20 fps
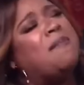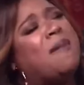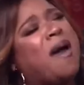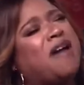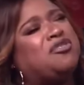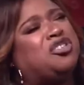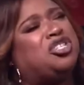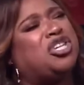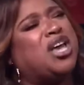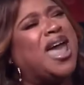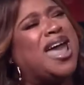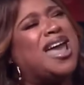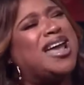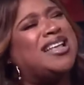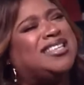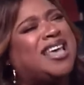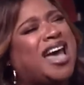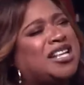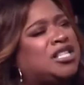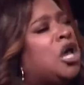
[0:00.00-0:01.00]
of
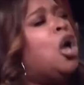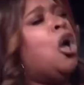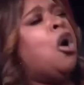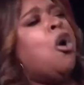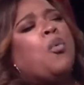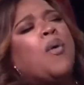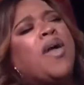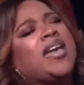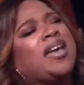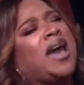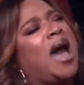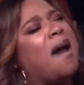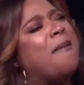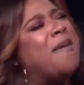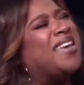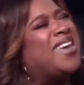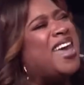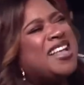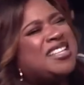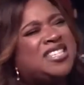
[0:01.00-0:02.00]
Jesus, we come
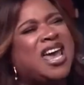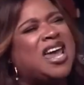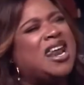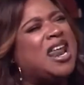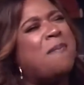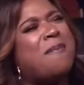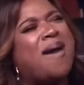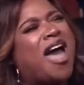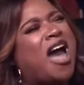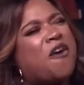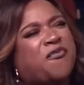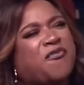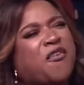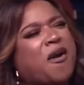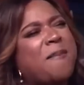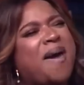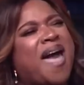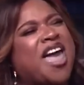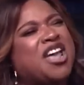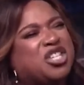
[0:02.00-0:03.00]
against any
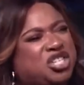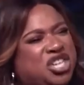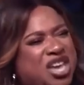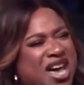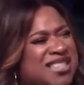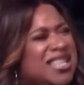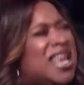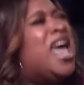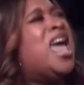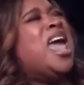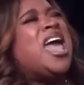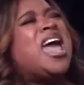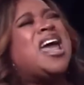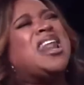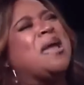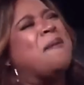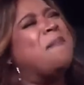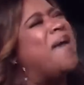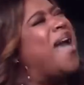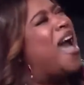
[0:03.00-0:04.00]
malformation,
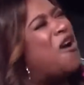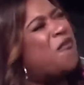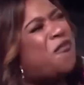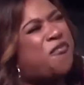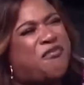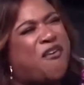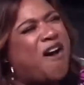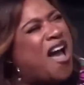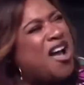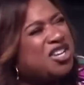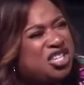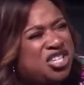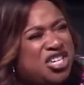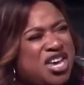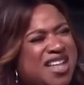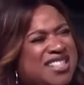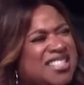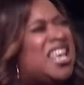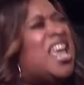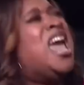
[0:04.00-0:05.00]
any
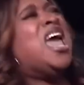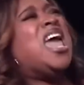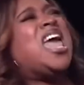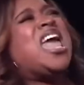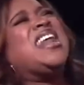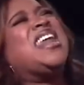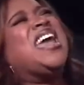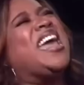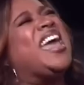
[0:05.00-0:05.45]
malfunction, any